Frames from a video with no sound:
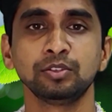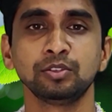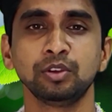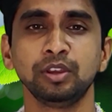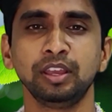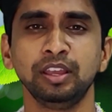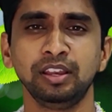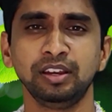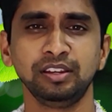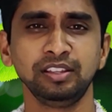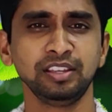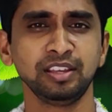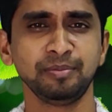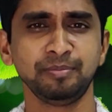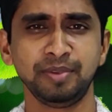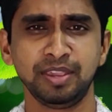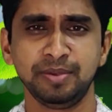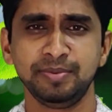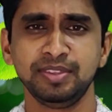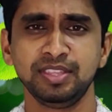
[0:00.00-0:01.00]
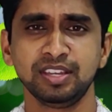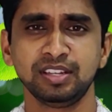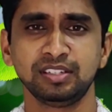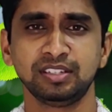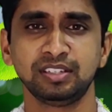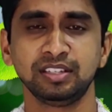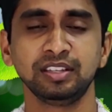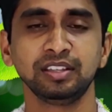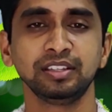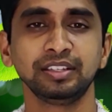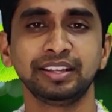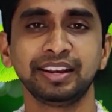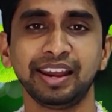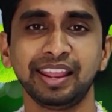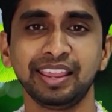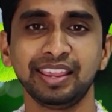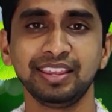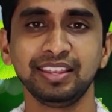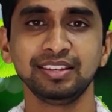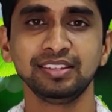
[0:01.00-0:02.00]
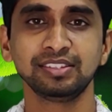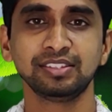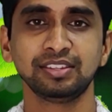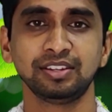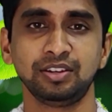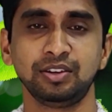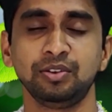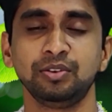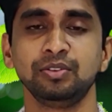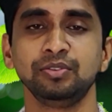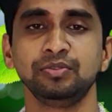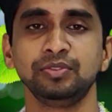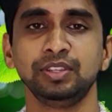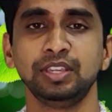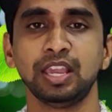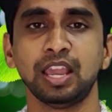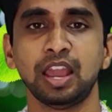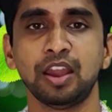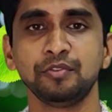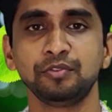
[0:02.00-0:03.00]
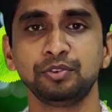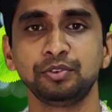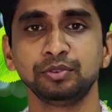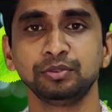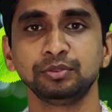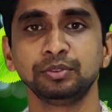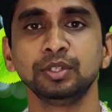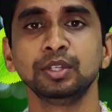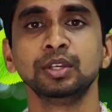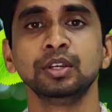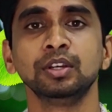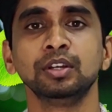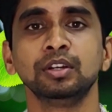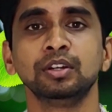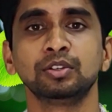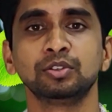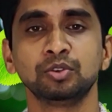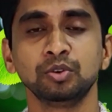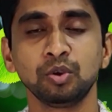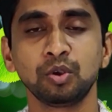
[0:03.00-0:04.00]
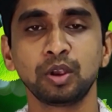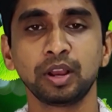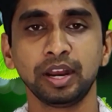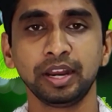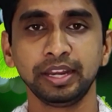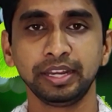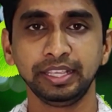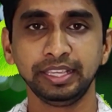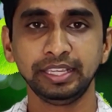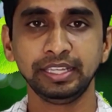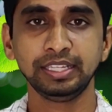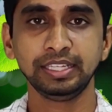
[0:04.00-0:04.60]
So earlier maybe that grains and all we have to cook and